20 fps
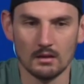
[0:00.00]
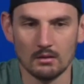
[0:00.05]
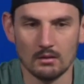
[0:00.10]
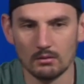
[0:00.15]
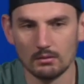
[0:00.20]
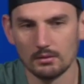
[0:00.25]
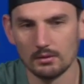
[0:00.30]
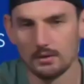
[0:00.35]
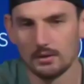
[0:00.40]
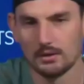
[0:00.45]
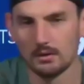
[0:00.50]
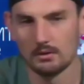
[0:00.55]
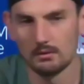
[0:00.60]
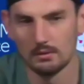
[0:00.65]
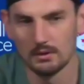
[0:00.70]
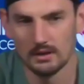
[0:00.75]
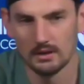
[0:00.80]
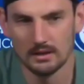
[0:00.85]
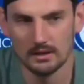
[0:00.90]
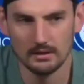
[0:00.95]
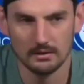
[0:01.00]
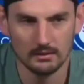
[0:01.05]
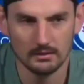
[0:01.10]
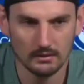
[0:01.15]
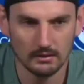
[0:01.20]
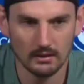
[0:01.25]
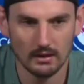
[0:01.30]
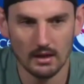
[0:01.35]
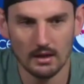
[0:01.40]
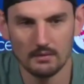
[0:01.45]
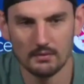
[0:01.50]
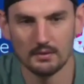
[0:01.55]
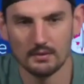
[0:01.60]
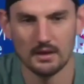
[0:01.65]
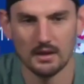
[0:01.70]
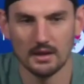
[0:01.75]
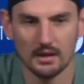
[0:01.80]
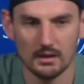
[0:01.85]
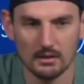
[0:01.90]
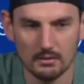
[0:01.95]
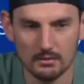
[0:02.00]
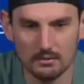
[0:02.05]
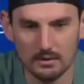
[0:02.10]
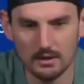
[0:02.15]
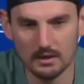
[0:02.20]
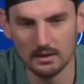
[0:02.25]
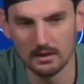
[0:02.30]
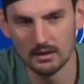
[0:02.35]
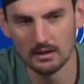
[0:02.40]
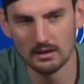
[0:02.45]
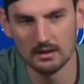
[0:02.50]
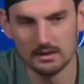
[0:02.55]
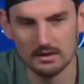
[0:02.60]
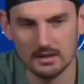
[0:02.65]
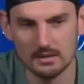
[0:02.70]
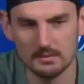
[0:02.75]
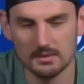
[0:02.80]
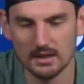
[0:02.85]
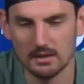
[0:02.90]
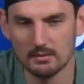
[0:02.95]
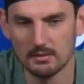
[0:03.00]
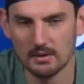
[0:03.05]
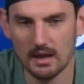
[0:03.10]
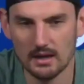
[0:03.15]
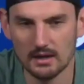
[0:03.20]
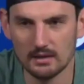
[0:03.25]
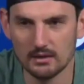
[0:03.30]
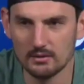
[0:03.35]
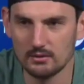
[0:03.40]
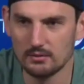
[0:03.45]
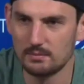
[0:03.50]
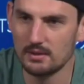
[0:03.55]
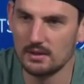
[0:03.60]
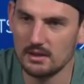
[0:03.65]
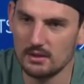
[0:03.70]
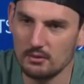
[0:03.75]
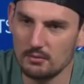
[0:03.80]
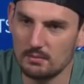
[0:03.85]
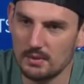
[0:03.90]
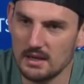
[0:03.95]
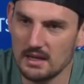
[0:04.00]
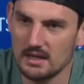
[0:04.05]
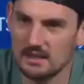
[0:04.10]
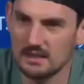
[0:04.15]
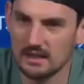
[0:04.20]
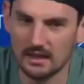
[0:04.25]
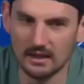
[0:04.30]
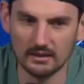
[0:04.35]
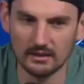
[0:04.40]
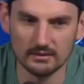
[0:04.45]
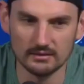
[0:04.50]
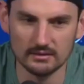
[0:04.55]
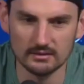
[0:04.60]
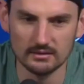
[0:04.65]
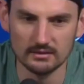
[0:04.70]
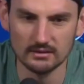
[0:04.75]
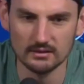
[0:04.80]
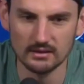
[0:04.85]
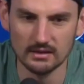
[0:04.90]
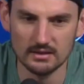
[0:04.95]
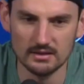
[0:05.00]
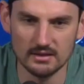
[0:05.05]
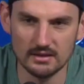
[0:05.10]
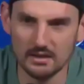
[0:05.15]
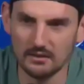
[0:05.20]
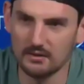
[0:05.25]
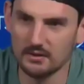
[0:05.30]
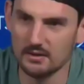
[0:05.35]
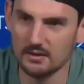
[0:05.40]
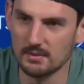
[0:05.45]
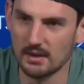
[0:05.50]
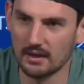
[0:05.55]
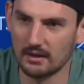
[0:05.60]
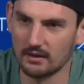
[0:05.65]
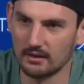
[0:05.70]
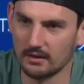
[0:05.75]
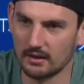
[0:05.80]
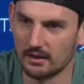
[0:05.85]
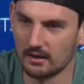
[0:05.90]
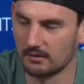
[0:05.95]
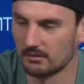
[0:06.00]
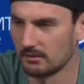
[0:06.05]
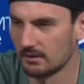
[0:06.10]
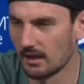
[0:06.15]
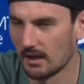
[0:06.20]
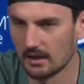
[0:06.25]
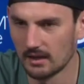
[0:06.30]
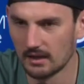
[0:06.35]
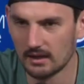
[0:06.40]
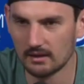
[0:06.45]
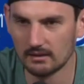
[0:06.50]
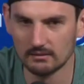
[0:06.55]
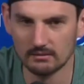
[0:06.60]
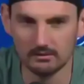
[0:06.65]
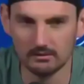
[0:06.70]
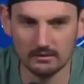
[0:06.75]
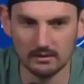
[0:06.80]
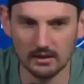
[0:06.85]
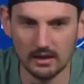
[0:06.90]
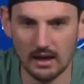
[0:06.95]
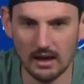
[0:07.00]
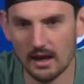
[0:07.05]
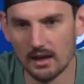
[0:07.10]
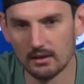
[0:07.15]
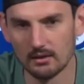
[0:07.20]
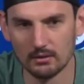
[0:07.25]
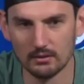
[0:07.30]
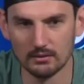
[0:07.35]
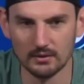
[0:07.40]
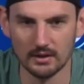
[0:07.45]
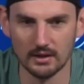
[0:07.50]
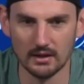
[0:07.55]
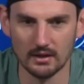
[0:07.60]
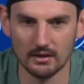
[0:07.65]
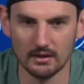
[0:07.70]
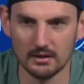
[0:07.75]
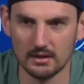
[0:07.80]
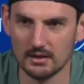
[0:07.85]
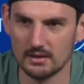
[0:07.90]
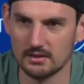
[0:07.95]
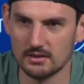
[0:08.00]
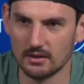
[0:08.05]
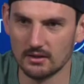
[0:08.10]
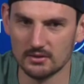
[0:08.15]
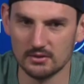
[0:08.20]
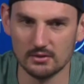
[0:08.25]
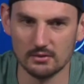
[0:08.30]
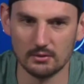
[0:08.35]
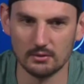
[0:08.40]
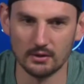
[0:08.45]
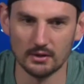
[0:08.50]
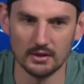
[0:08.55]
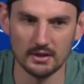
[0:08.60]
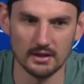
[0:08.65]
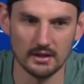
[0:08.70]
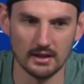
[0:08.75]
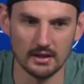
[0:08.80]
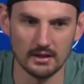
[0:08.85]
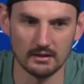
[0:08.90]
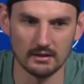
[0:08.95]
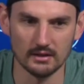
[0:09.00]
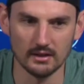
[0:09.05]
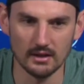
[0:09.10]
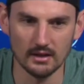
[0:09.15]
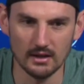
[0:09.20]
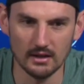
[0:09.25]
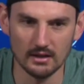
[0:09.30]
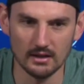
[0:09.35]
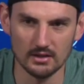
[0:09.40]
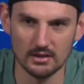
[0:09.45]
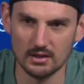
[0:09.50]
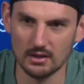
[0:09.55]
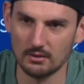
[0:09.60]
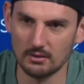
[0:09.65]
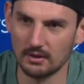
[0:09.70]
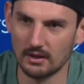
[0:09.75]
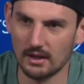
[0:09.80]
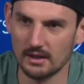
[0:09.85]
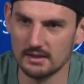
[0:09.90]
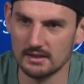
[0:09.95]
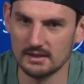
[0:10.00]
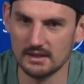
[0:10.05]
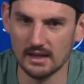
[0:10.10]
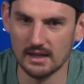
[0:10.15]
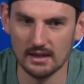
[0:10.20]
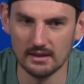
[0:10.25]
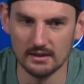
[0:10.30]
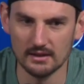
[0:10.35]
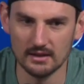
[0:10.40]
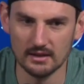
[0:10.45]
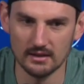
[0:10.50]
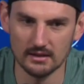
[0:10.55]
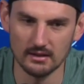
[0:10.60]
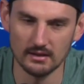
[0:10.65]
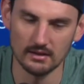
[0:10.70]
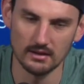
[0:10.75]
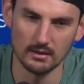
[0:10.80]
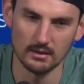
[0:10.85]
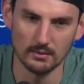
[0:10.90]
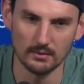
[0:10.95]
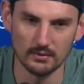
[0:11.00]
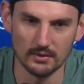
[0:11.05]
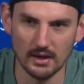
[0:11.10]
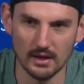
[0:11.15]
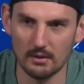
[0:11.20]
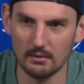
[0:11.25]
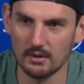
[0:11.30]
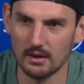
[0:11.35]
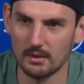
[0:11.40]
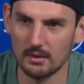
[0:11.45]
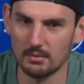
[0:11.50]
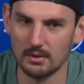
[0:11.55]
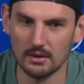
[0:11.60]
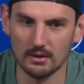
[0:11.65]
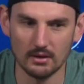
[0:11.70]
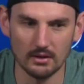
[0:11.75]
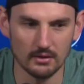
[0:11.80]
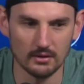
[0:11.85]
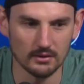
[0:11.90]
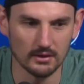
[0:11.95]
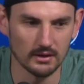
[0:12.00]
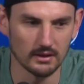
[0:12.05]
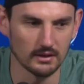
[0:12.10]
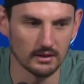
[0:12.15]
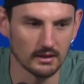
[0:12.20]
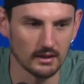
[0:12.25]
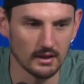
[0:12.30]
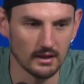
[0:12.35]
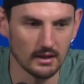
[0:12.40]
Well, you know, every year it seems like we had a new piece that is a difference maker. Like we had Kyle over here and he started scoring, and then this year we got Stanley, and the year before that we had Pionk. And,